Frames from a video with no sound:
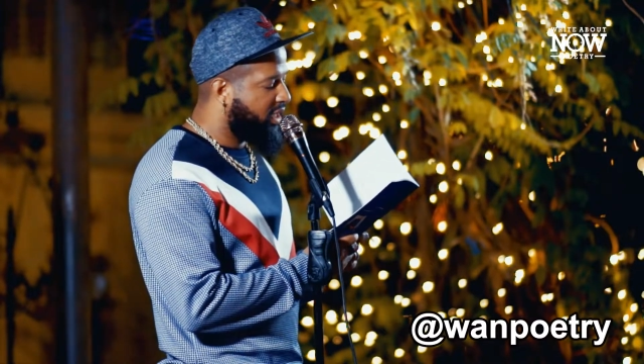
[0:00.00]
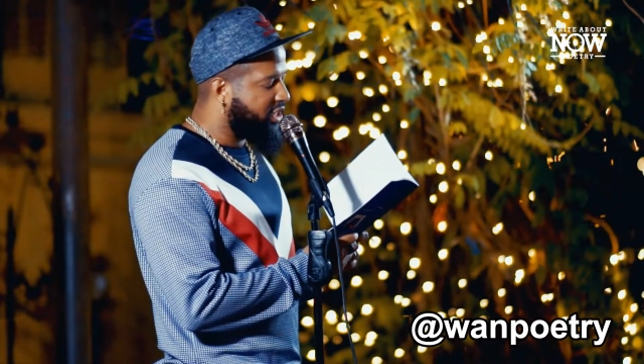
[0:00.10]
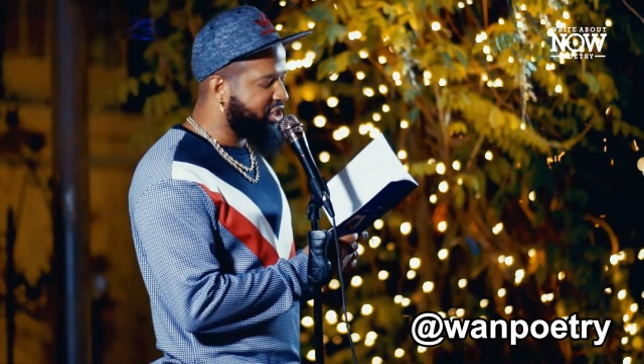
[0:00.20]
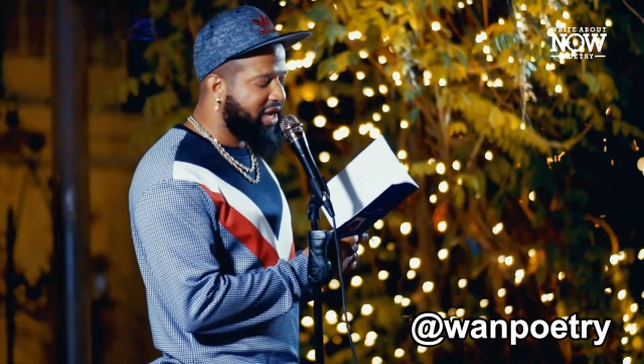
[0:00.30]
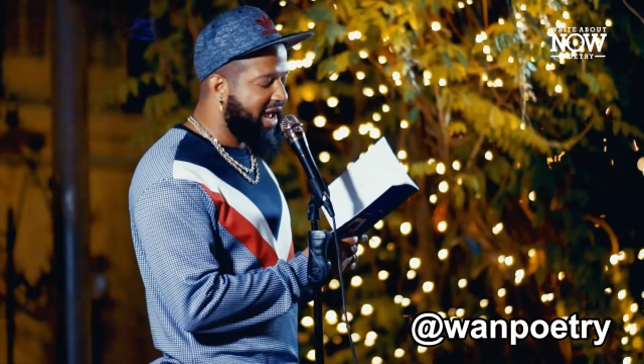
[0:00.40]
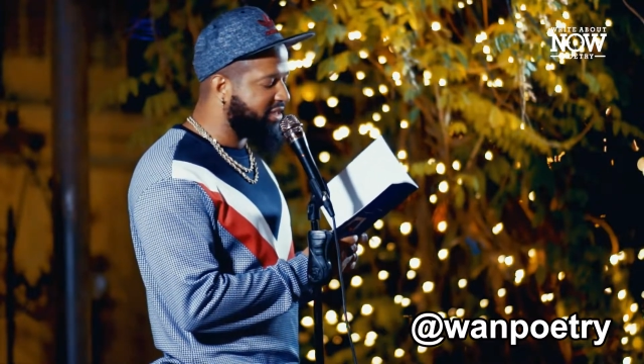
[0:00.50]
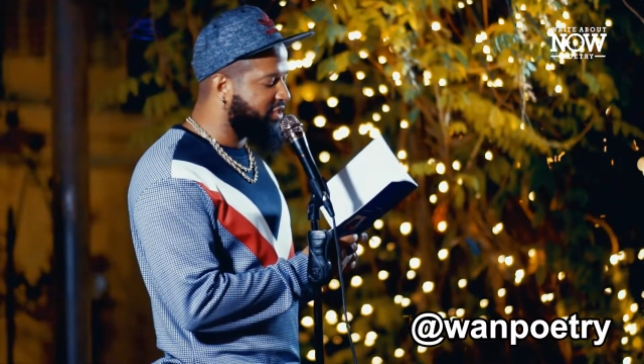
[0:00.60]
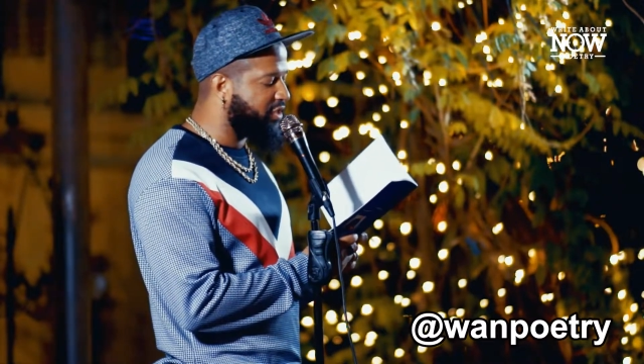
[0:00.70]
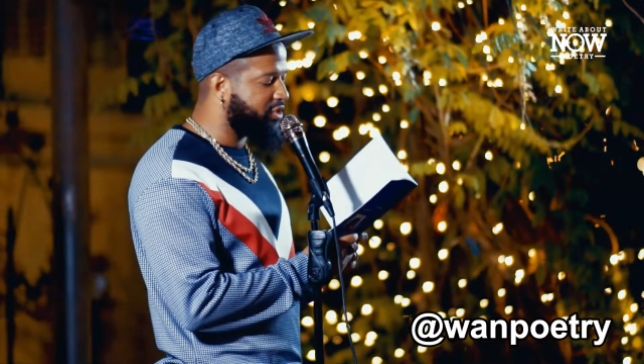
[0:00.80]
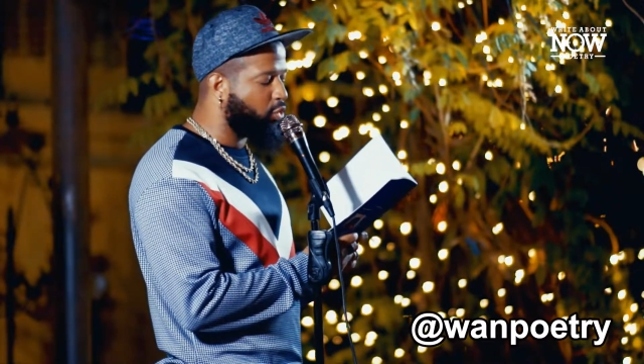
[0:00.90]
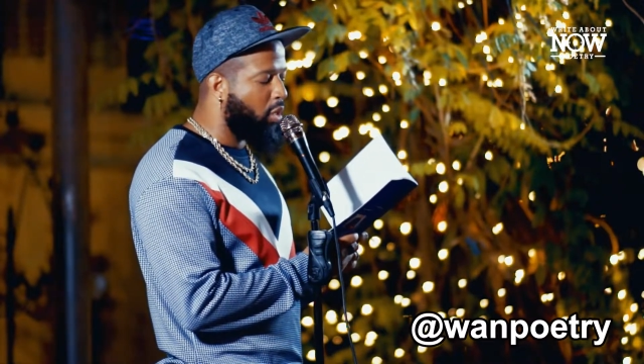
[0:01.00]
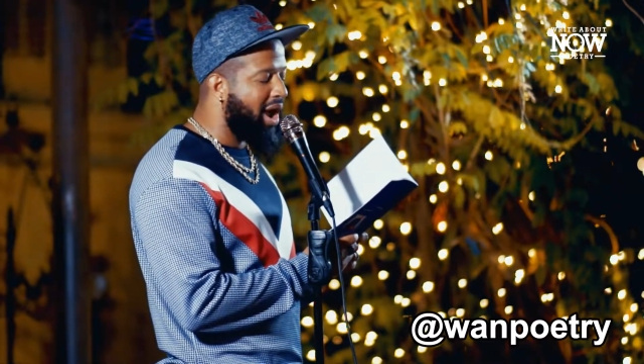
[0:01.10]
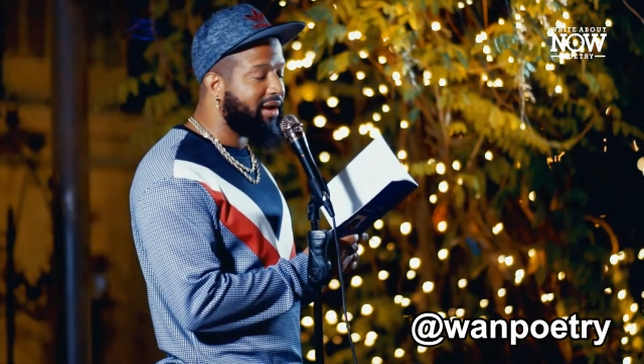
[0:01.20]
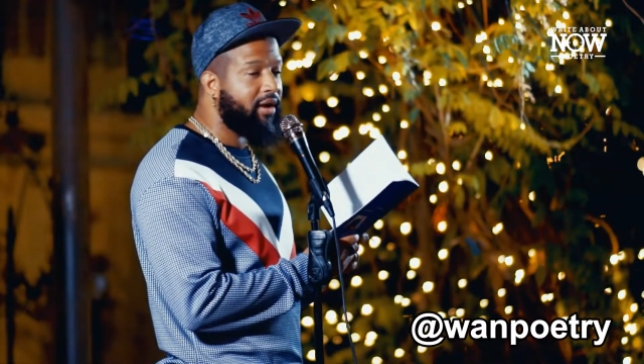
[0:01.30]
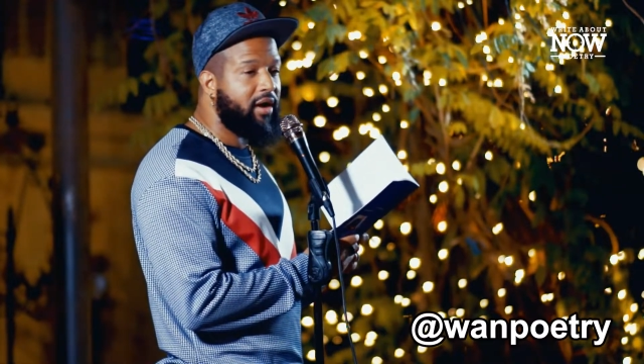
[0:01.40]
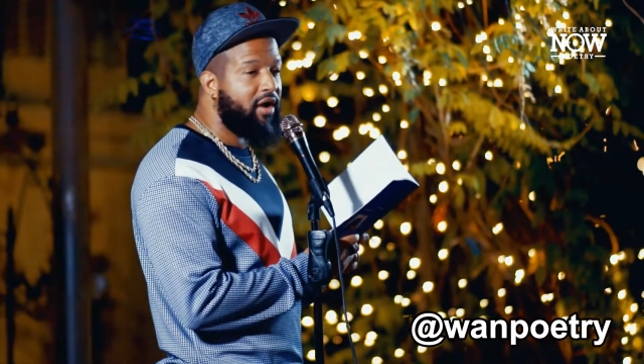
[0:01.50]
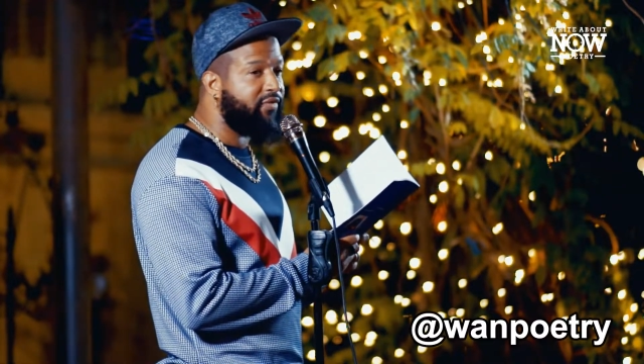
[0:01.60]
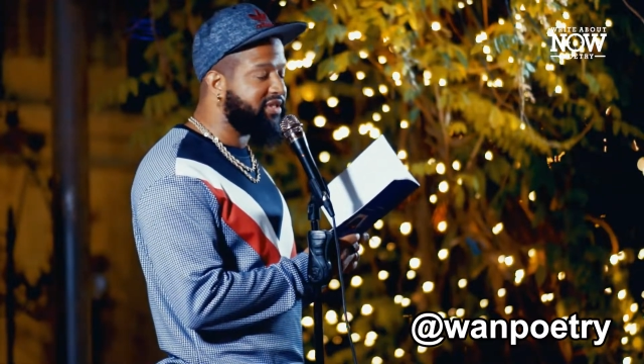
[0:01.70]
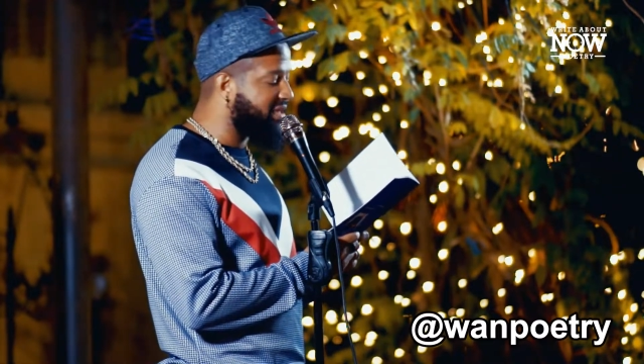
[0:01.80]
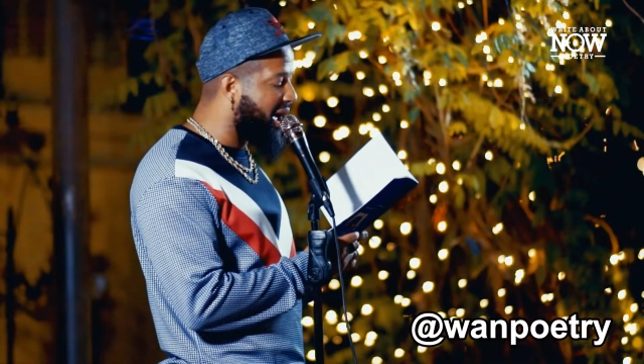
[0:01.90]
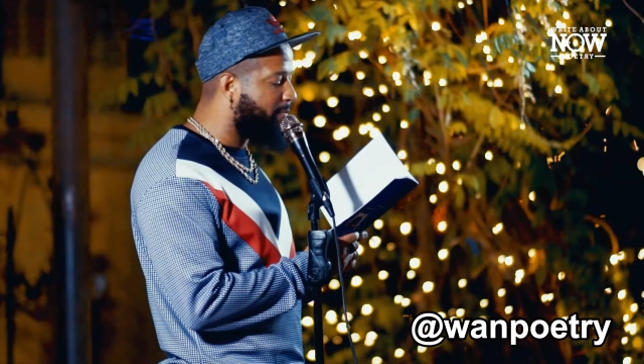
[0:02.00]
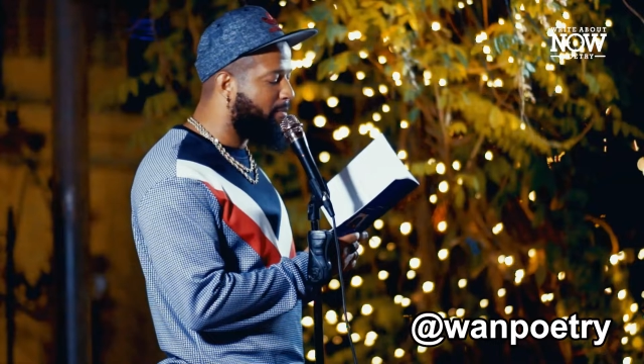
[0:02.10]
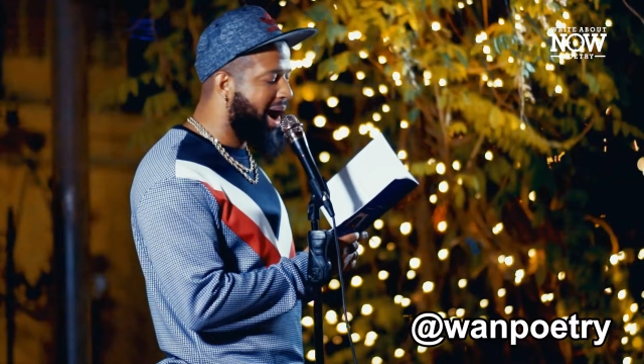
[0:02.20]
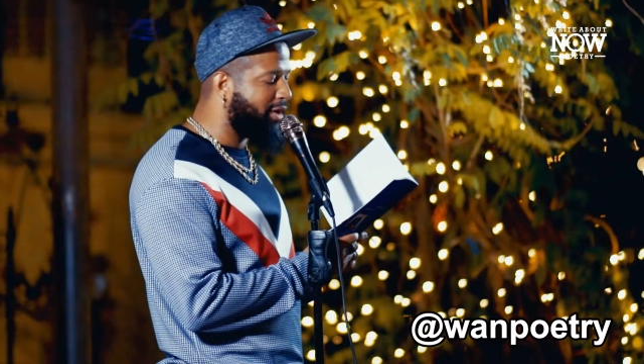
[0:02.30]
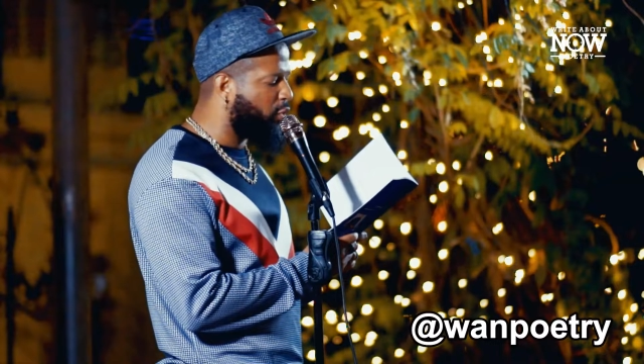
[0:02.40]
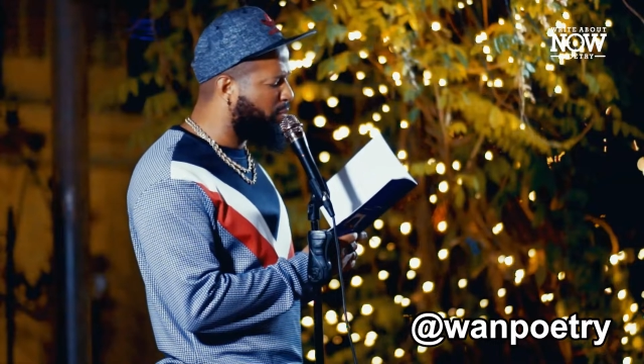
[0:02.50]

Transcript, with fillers: She has the swagger of a top model